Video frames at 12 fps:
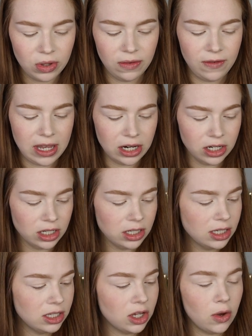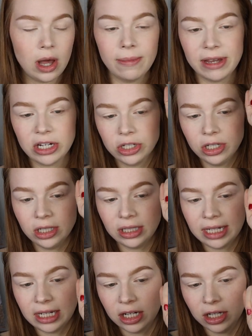with fingers. So I'll make sure to
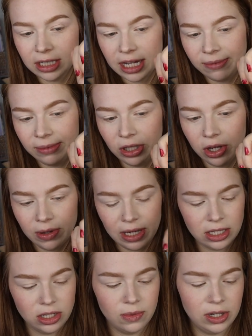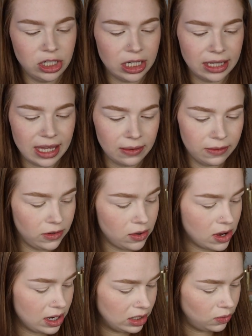link her down below in case you wanna check that
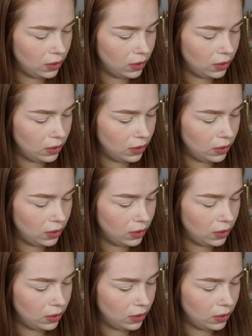review out as